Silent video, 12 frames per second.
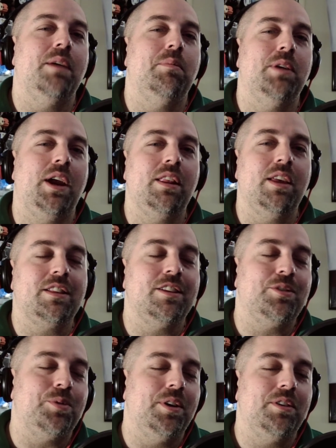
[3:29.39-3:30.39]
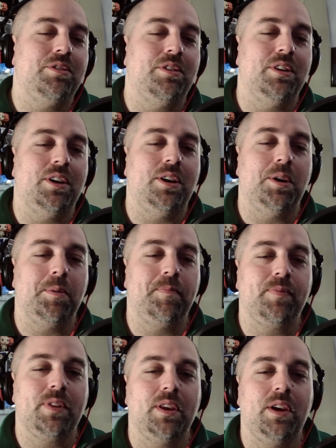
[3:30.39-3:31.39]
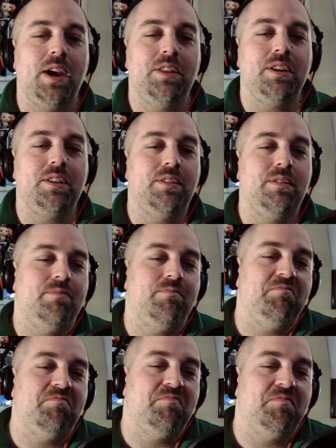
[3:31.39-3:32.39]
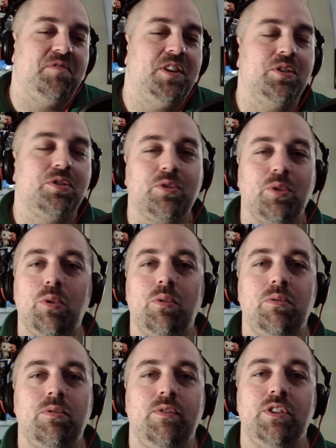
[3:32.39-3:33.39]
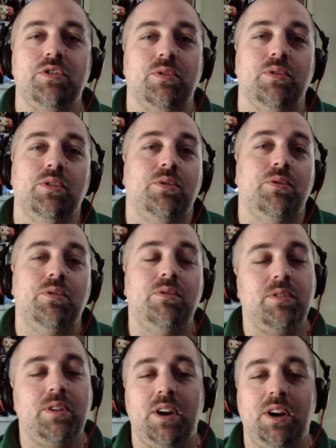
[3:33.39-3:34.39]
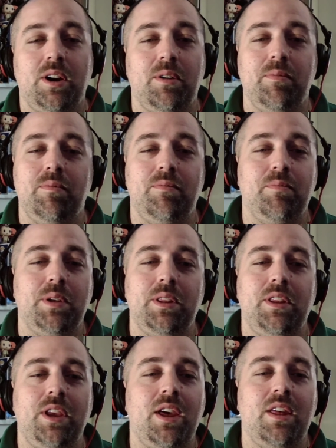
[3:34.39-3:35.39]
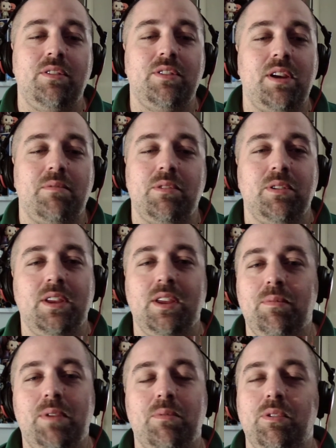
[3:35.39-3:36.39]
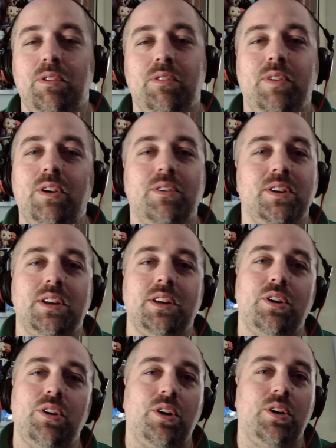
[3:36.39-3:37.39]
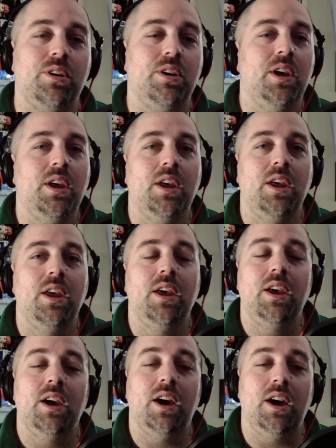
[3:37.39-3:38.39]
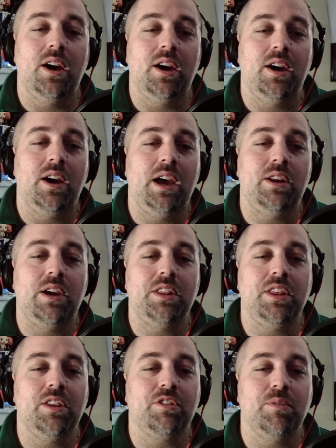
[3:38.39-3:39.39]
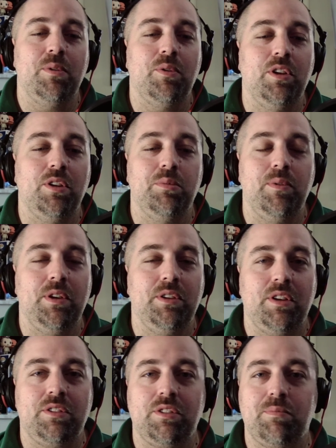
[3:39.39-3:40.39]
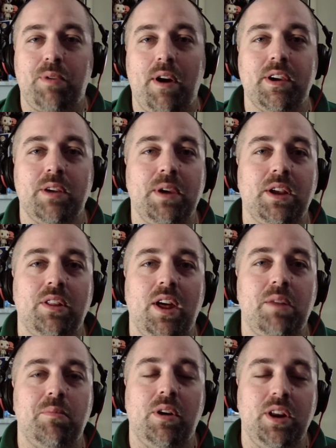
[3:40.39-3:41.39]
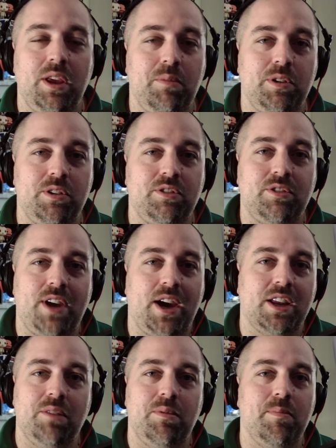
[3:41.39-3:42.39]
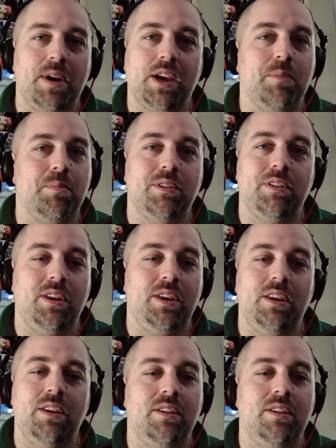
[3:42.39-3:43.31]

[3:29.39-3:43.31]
But I like the twist. I think it looks cool. Visuals look cool. But yeah, I'm not really feeling it at all. I think it's going to be one of those movies that's probably going to make a lot of money, but just not going to be my cup of tea.